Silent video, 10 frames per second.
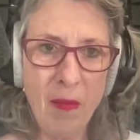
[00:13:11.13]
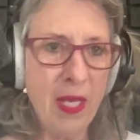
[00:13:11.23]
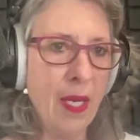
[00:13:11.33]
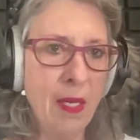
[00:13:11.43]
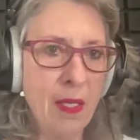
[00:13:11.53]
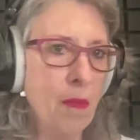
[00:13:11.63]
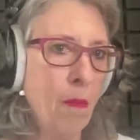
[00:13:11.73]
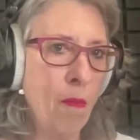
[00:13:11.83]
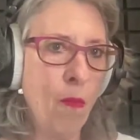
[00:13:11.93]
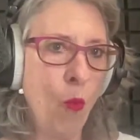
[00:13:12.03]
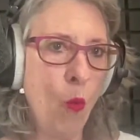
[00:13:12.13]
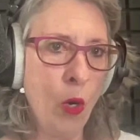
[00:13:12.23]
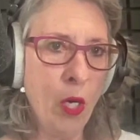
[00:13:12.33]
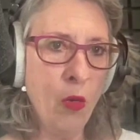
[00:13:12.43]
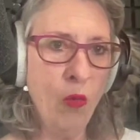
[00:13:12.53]
Because
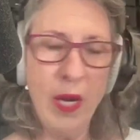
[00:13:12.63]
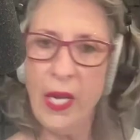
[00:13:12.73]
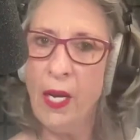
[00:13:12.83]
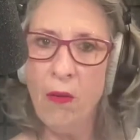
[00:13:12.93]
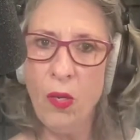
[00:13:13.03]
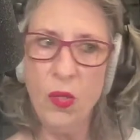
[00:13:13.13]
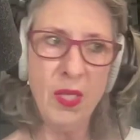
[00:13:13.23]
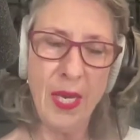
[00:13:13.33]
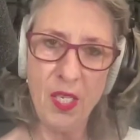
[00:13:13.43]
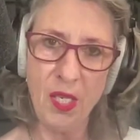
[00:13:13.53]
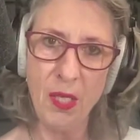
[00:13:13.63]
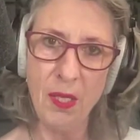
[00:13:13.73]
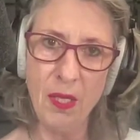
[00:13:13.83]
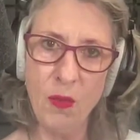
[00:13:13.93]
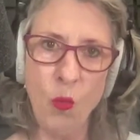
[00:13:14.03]
we're running our own
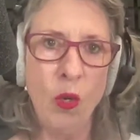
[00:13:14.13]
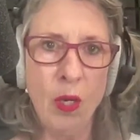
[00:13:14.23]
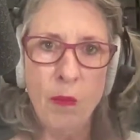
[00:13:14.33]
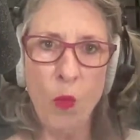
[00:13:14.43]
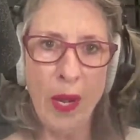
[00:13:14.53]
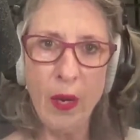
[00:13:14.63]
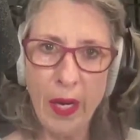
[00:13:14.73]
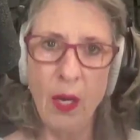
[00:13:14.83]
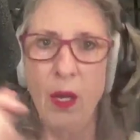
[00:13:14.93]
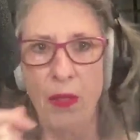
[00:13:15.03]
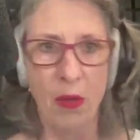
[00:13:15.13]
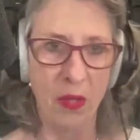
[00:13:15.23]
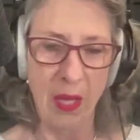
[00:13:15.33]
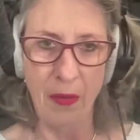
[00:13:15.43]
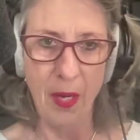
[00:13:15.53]
sessions. We're wearing all
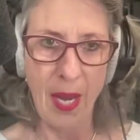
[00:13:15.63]
those other